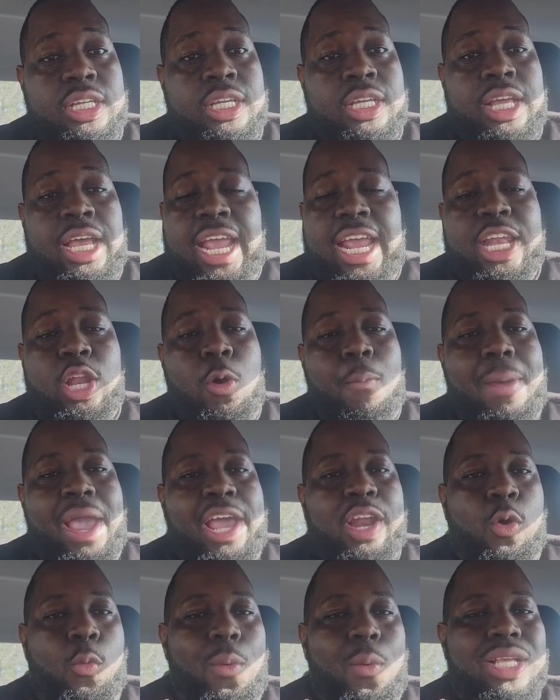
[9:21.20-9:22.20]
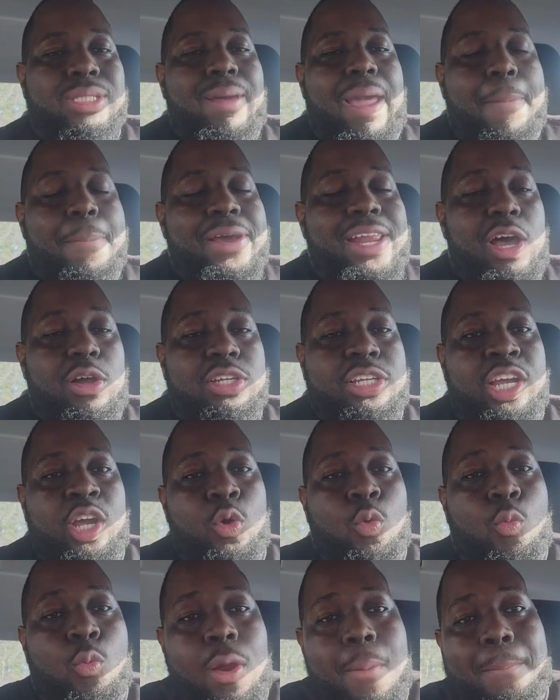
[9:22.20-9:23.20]
It don't matter what somebody put out there,
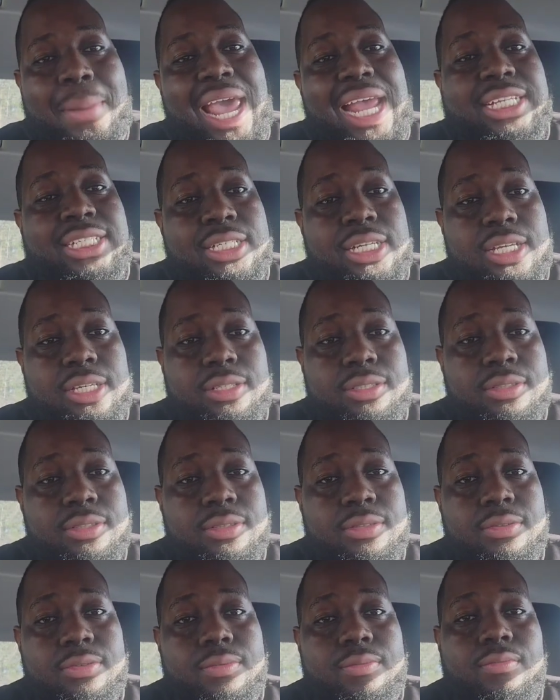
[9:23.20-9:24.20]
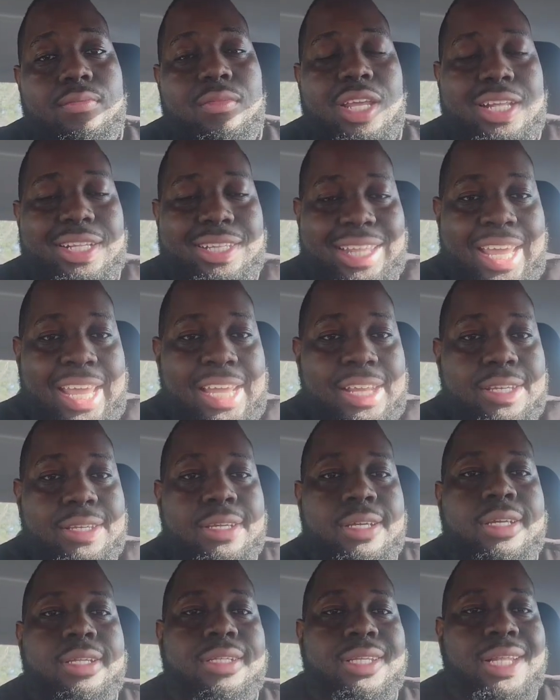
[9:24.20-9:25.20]
we're matching it. Then
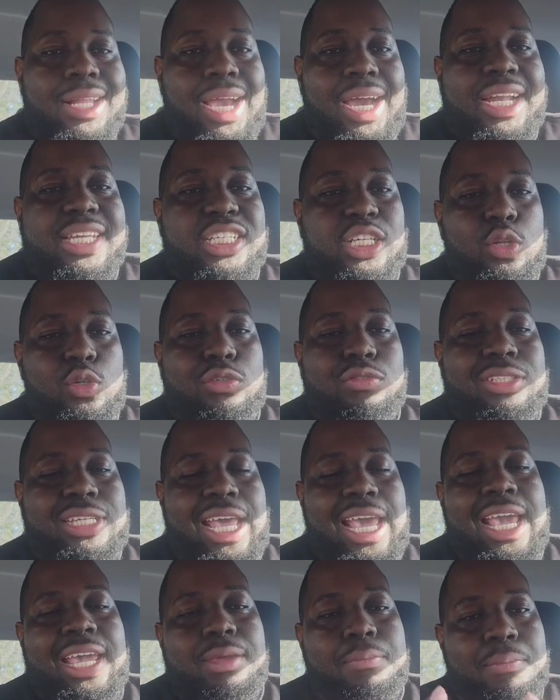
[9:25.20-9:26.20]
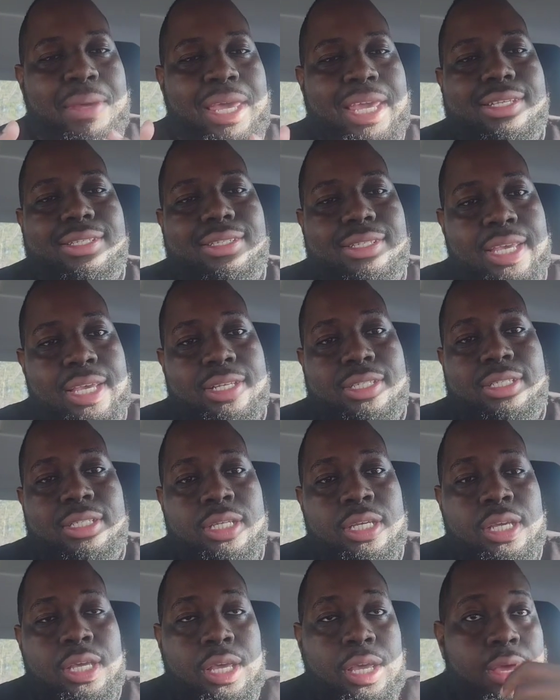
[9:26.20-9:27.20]
the non-exclusive tag makes sense.
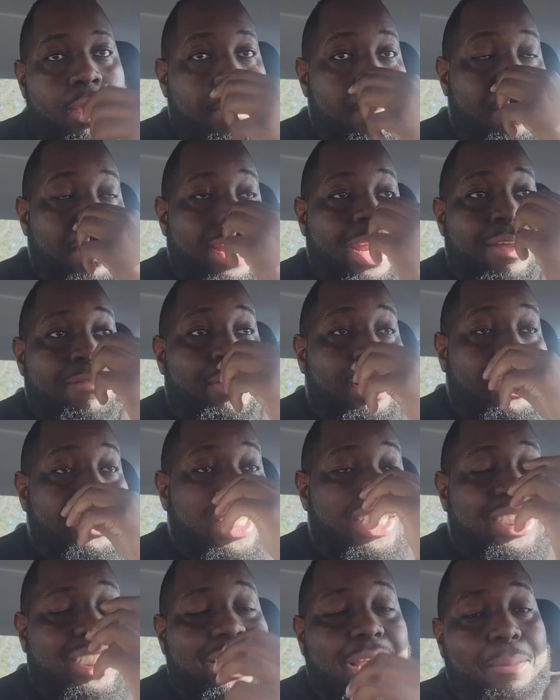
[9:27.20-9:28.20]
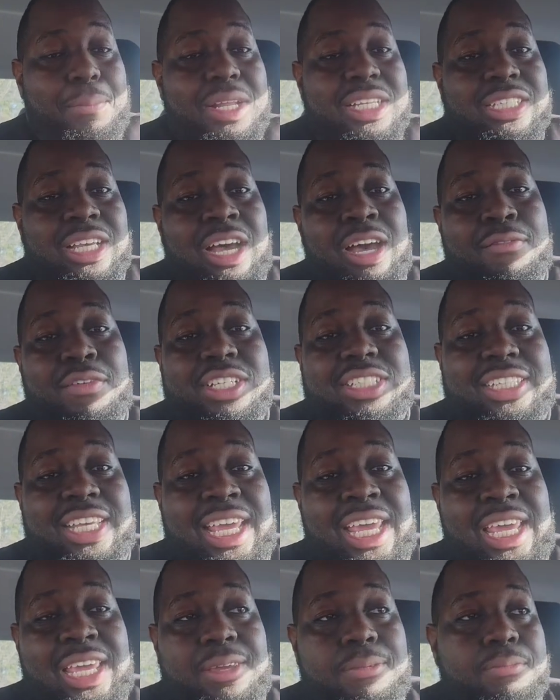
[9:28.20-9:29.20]
But if there's a semblance of a
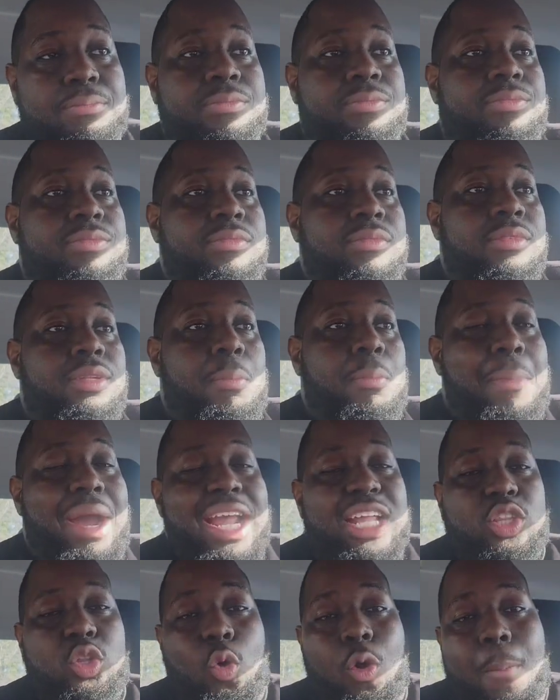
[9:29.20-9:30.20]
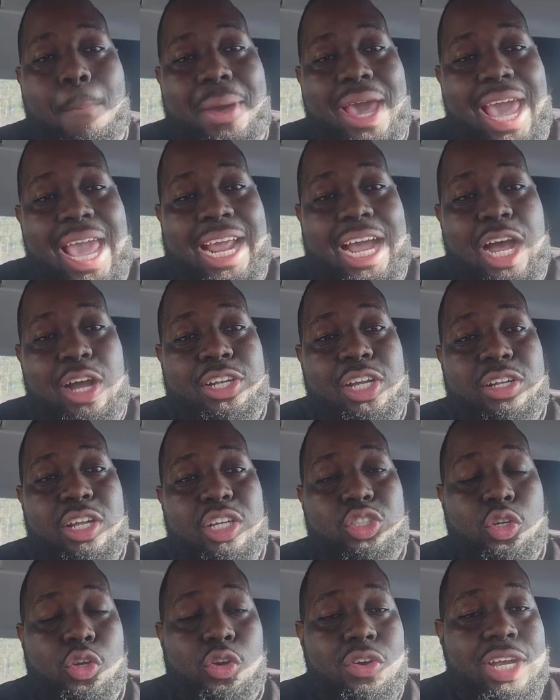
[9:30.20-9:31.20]
team might throw a bag out there
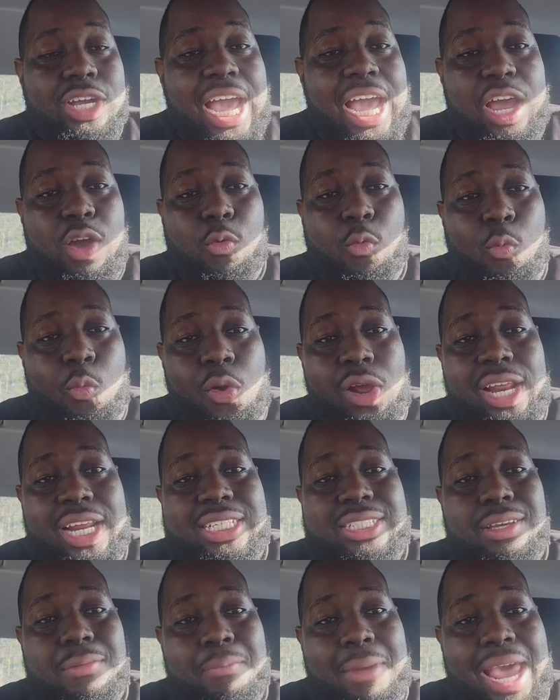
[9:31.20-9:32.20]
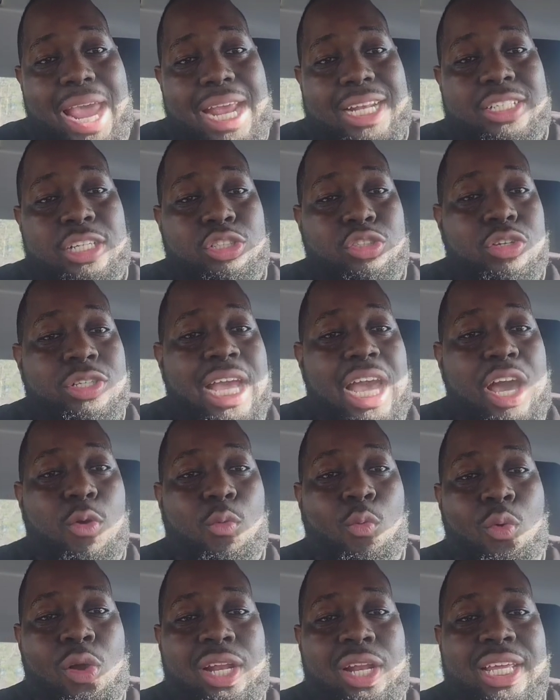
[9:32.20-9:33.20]
that you're not willing to match, that you're not
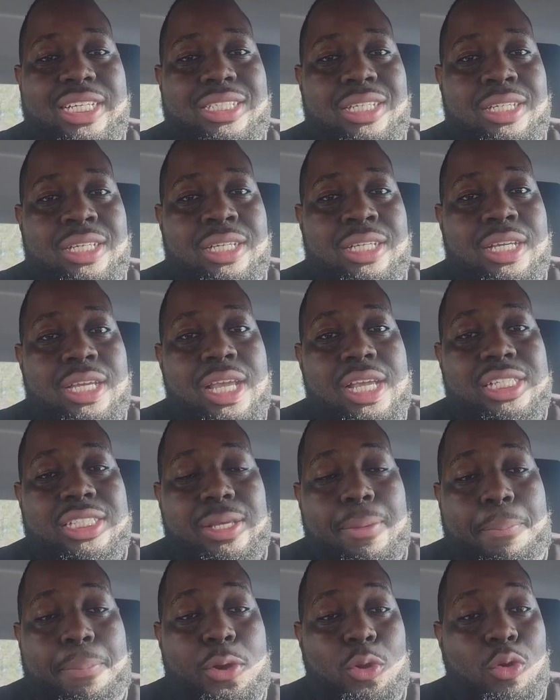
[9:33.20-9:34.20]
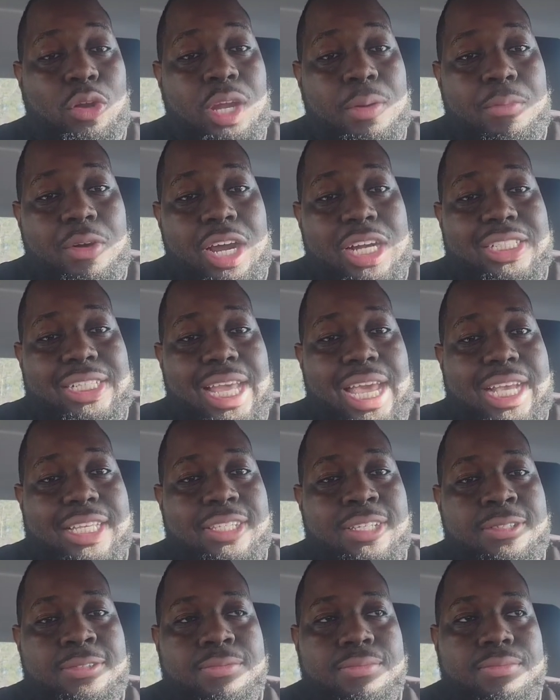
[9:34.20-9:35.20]
willing to put on Lamar Jackson,